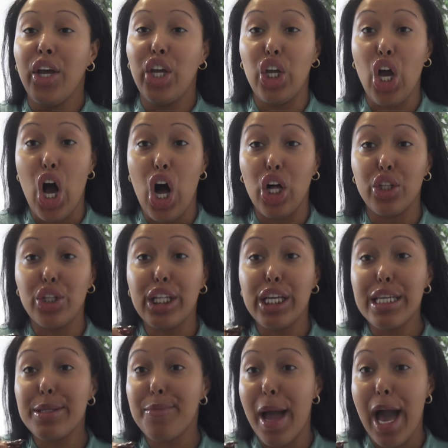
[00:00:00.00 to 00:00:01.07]
y'all
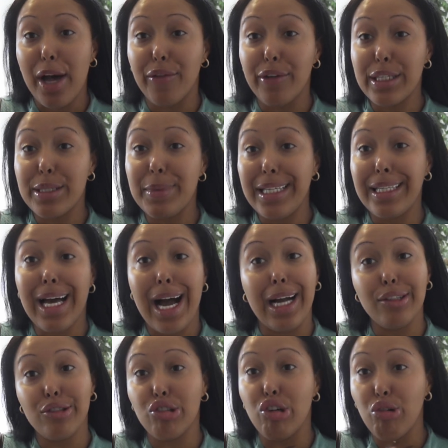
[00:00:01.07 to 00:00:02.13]
these batteries be
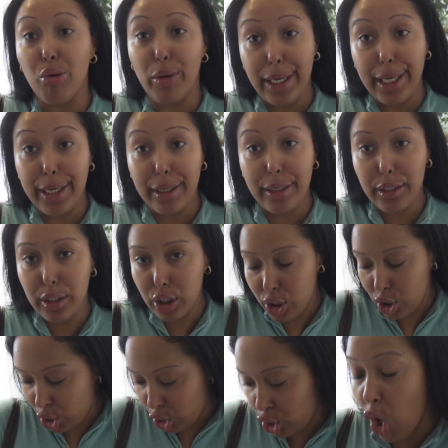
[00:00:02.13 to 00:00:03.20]
dying so quick
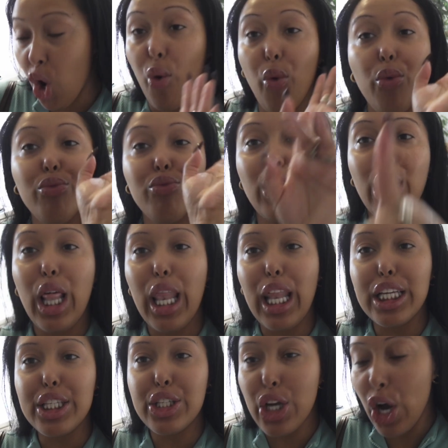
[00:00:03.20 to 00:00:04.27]
so
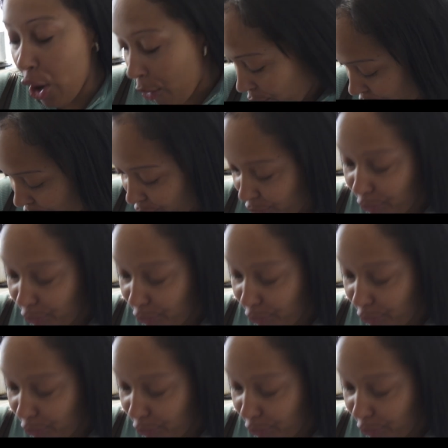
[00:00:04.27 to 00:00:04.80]
let's go